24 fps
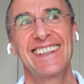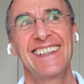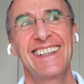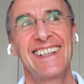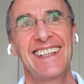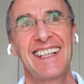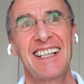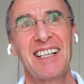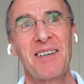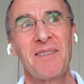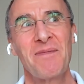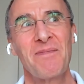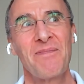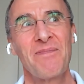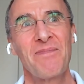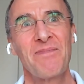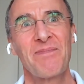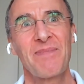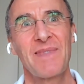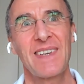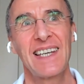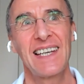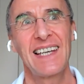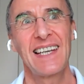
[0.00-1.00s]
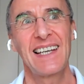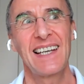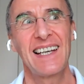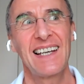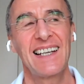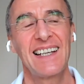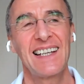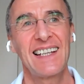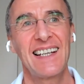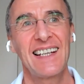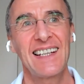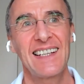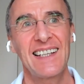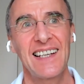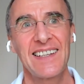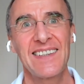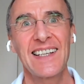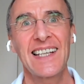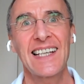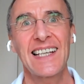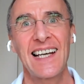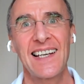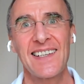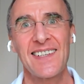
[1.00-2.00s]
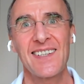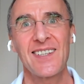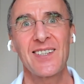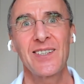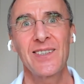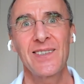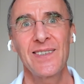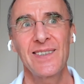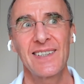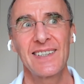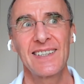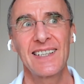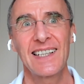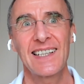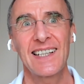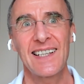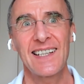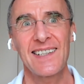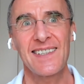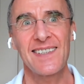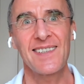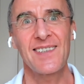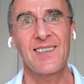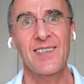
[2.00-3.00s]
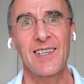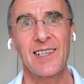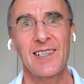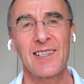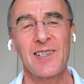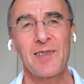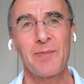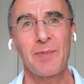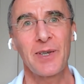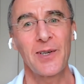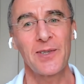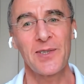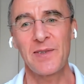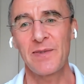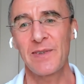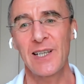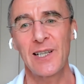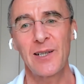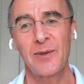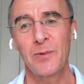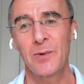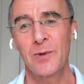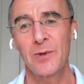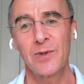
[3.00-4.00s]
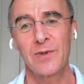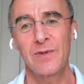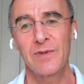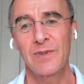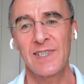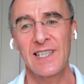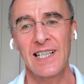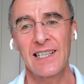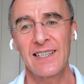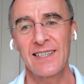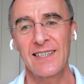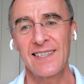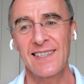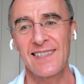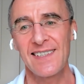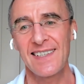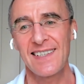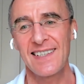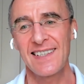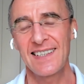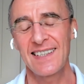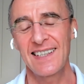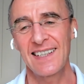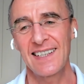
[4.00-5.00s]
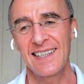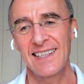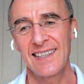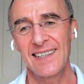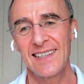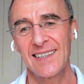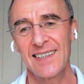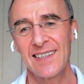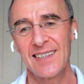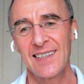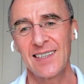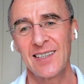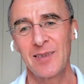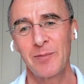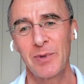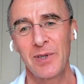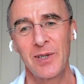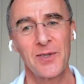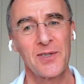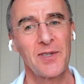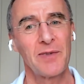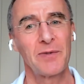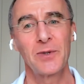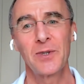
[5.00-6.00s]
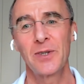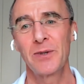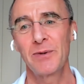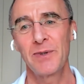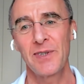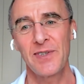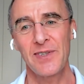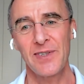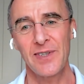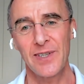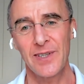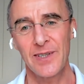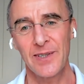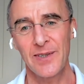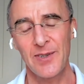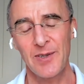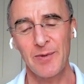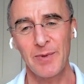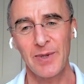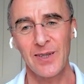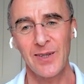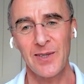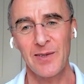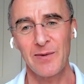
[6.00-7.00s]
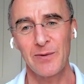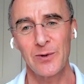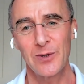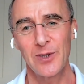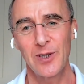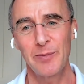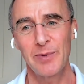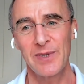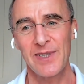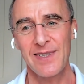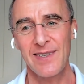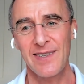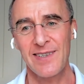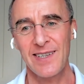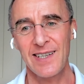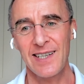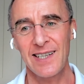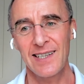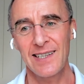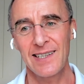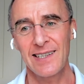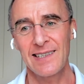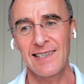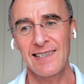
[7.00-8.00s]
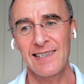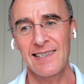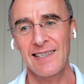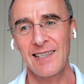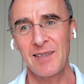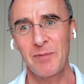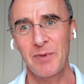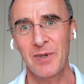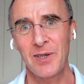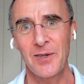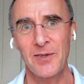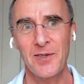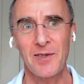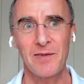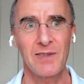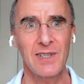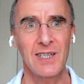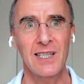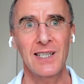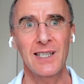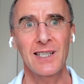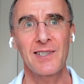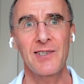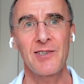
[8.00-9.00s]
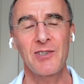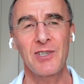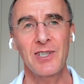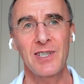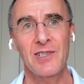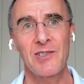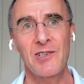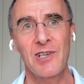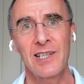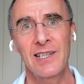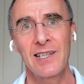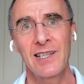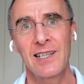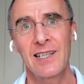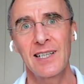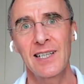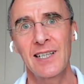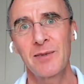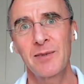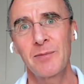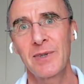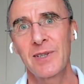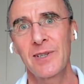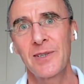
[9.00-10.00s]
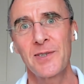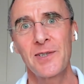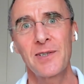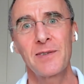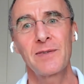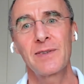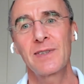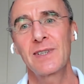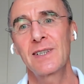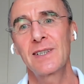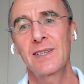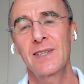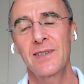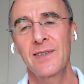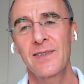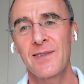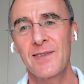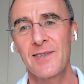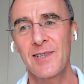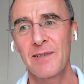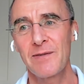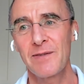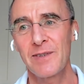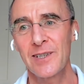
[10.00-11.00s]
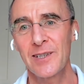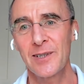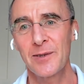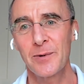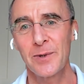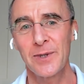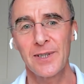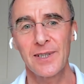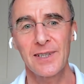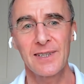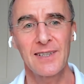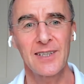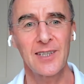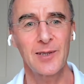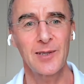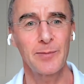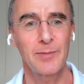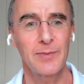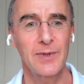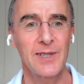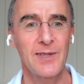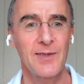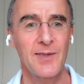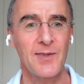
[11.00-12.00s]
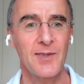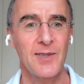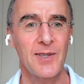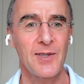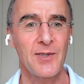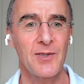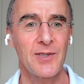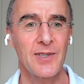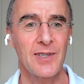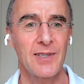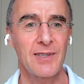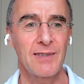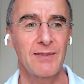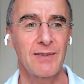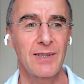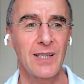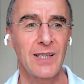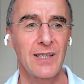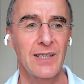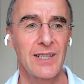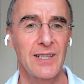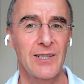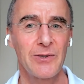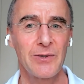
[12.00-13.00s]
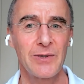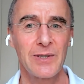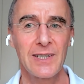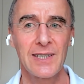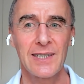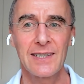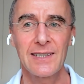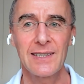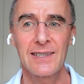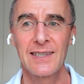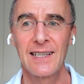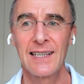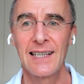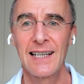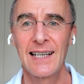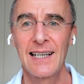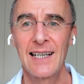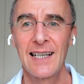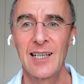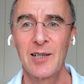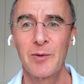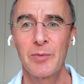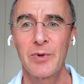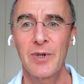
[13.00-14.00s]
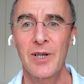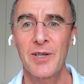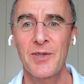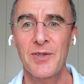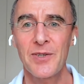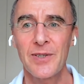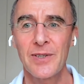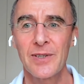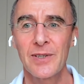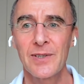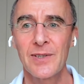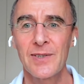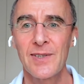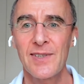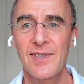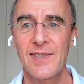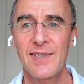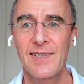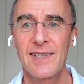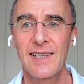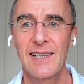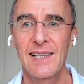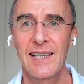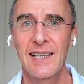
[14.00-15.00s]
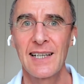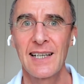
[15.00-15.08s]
Mm. Um, I think it has to. I think it has to change because of that war for talent, uh, because of all the research and because of all the business case and because of the ESG agenda and because of the health and safety at work type legislation, regulatory pressures.